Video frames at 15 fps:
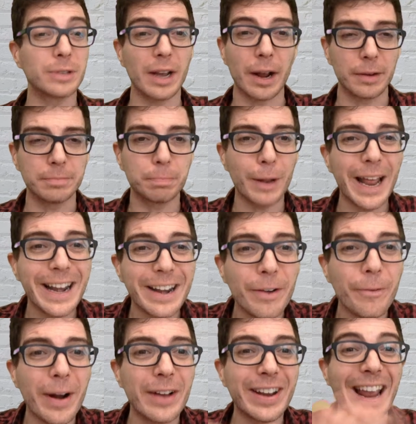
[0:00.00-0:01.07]
uh, plan it
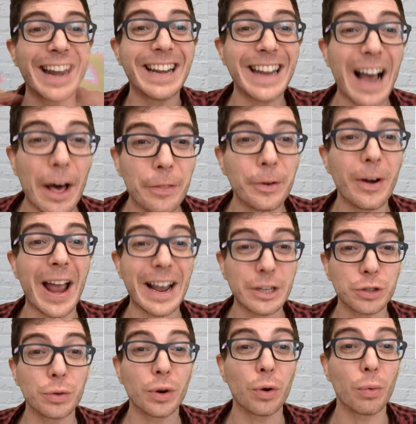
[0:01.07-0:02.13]
around any other
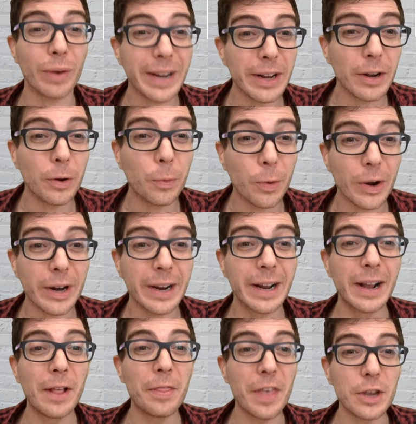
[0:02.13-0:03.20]
extracurricular work
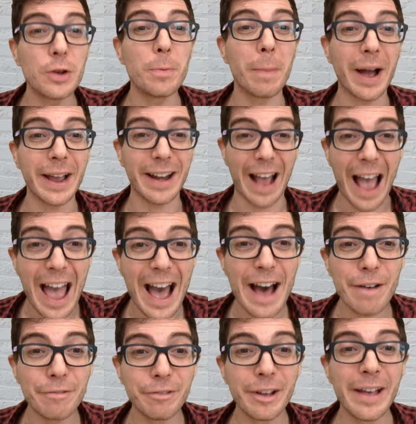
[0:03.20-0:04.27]
that you might
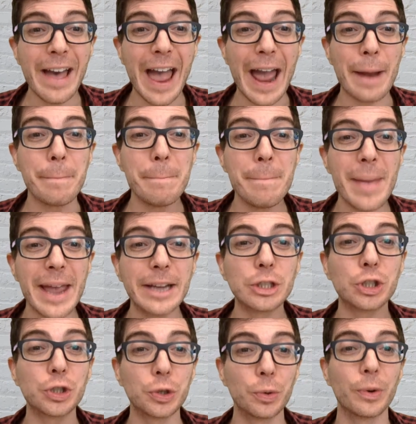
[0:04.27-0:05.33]
have and make
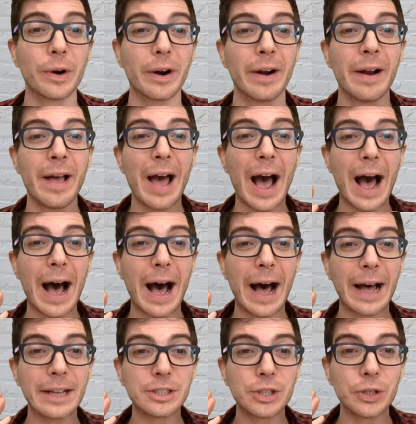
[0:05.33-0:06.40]
sure
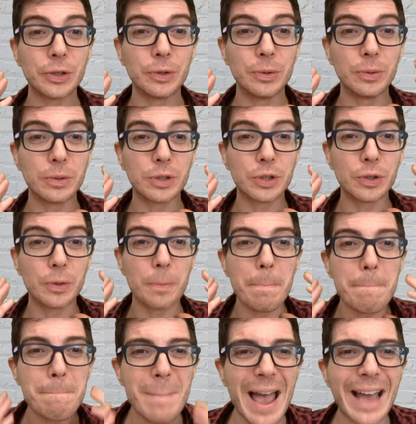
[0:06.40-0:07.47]
uh, to to
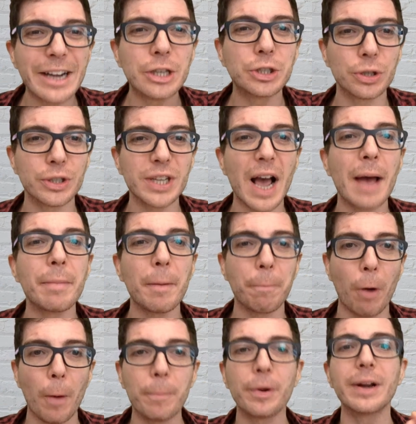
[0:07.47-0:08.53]
manage your time
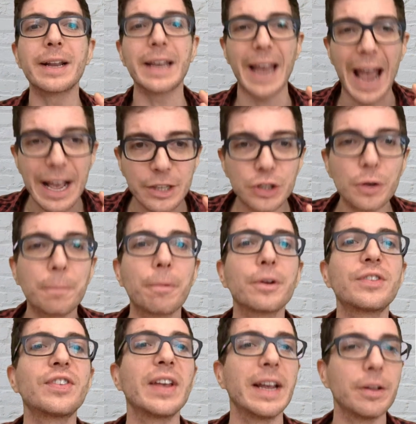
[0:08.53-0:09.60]
appropriately as you
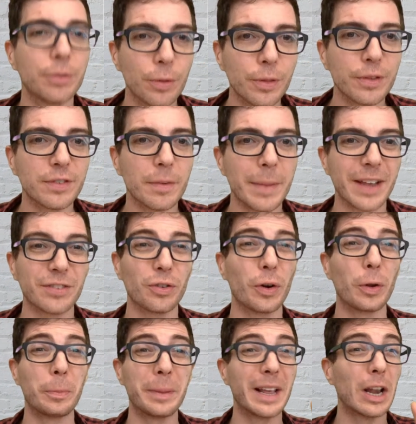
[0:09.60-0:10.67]
proceed through the semester.
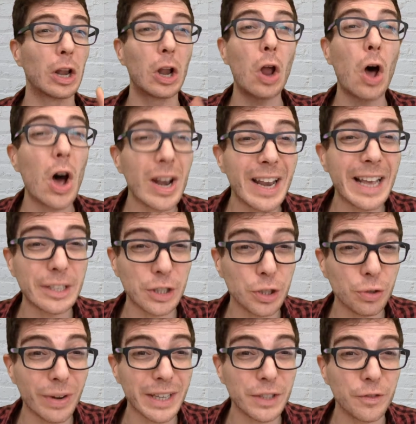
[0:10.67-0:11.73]
It'll be a lot less
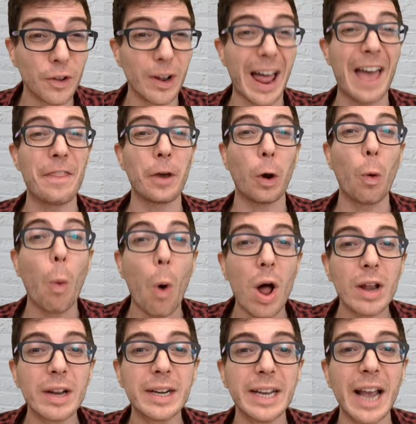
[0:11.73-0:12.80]
stressful, and the
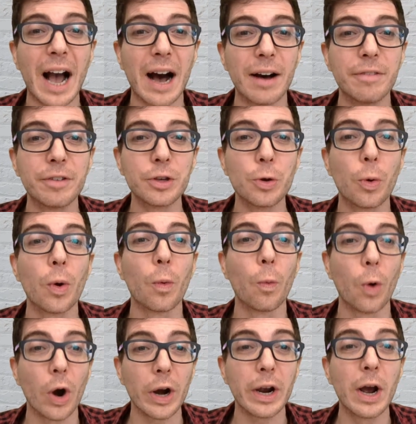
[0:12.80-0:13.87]
quality of your
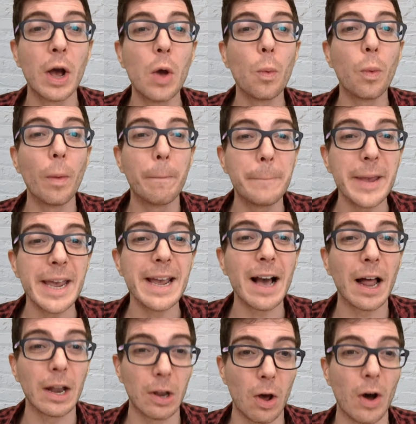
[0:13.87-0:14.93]
work will be
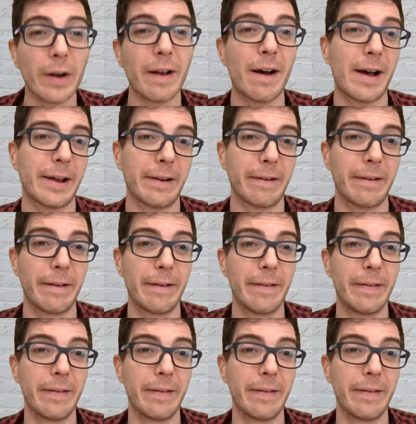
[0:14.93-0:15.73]
a lot higher.